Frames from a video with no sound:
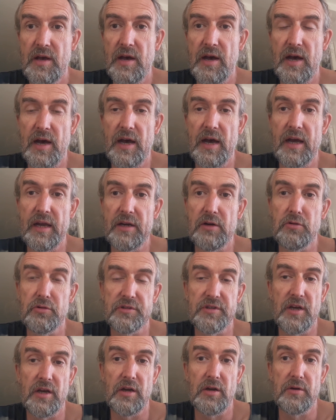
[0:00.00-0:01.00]
It
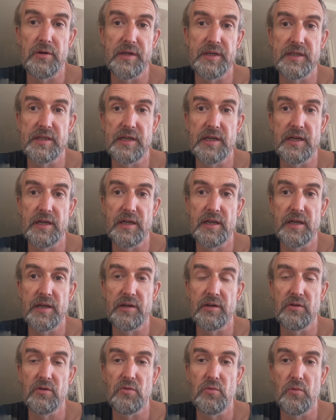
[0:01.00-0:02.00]
also is
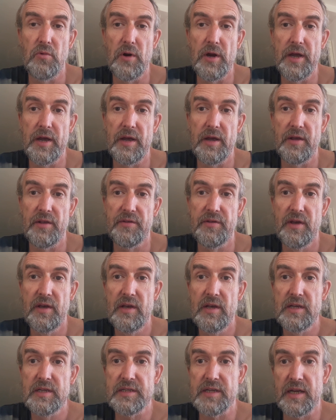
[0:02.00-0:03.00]
dealing with
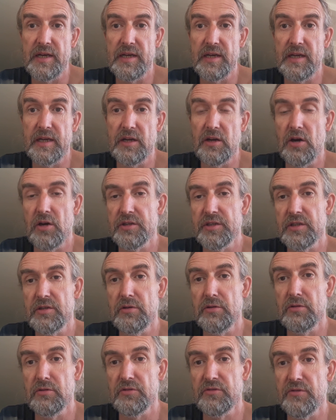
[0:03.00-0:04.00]
sending
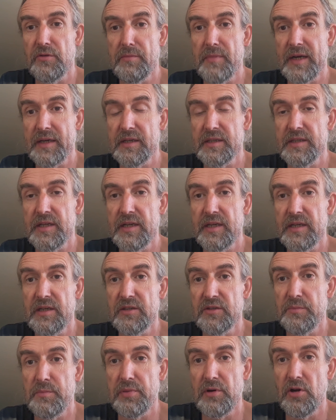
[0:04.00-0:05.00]
articles for
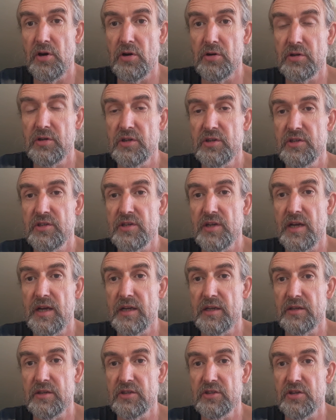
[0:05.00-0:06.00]
magazines, blogs
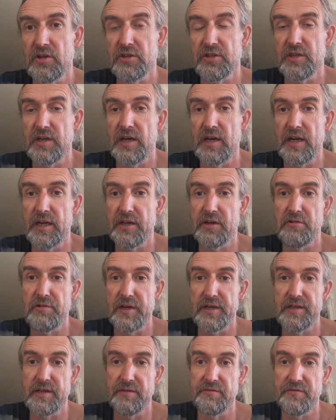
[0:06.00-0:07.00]
and such like,
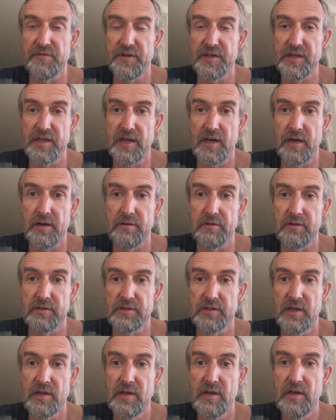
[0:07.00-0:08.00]
creating
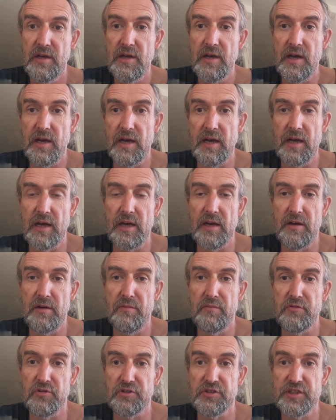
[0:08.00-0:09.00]
videos,
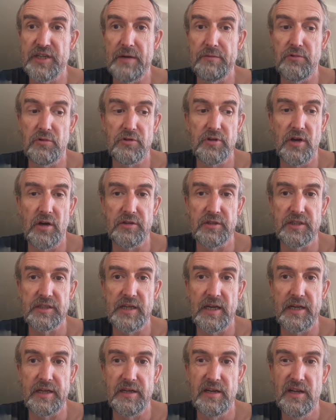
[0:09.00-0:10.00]
just general
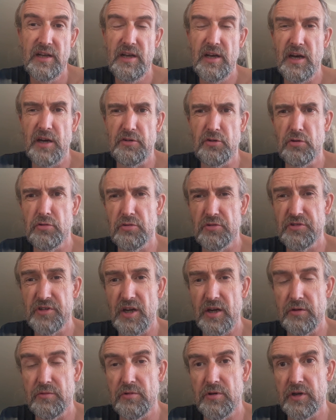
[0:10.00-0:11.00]
content, and
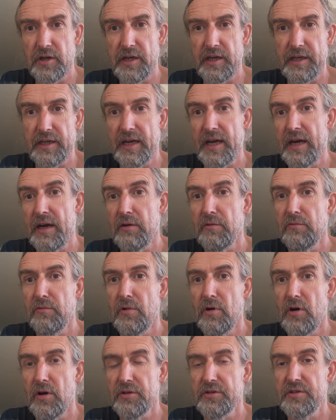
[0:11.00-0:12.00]
also working out
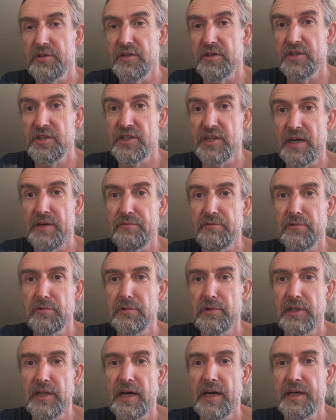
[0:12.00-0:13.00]
what the
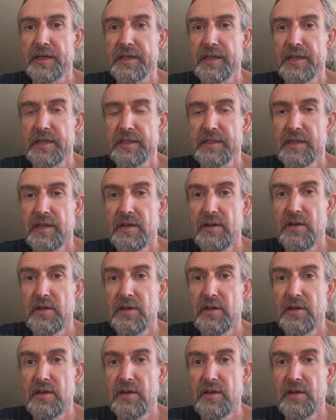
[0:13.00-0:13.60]
general line is.